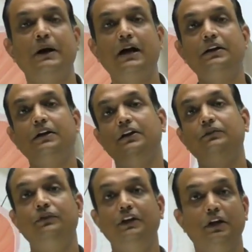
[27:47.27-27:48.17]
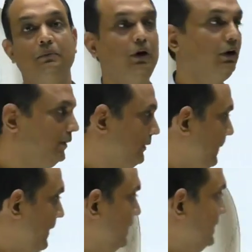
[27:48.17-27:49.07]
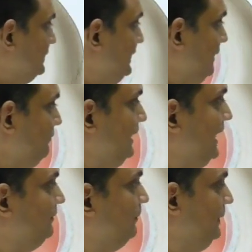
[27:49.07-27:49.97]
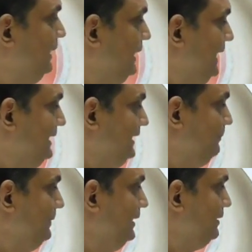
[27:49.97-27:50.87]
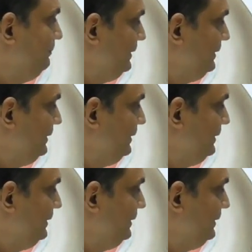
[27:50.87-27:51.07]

part inferior border then we have the middle and deep layer